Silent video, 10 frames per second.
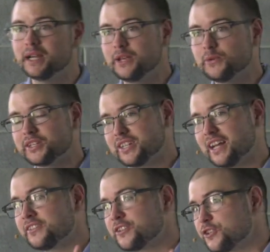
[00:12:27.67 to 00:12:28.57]
but he was
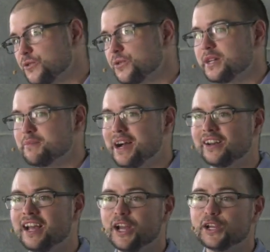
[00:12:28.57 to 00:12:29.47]
telling the story
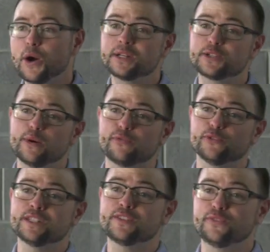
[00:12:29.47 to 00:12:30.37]
about going to a
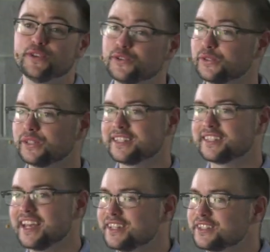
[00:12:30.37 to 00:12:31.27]
friend's funeral and
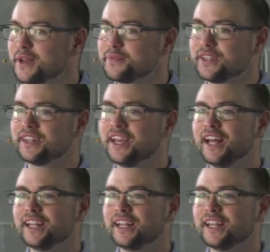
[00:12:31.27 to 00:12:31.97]
saying something